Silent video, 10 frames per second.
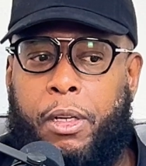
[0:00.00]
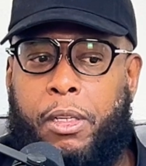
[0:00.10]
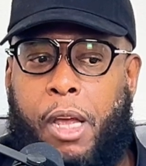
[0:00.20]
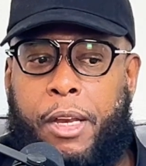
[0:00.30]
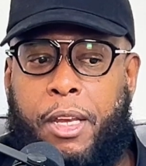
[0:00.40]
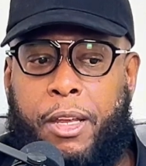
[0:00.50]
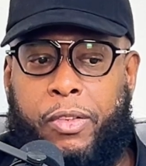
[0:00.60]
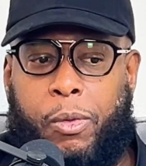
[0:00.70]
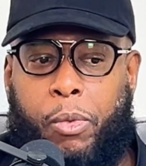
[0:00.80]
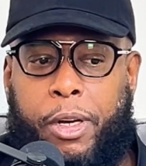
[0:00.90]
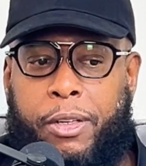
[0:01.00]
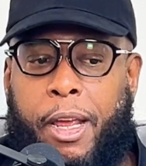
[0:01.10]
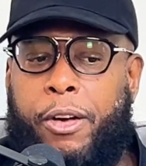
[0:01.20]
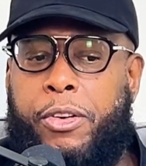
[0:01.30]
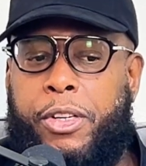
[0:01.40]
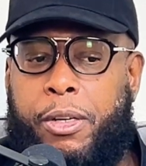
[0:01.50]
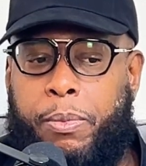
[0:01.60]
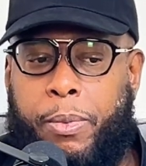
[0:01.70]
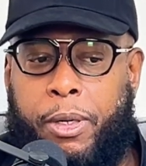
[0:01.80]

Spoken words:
Kanye is someone, his energy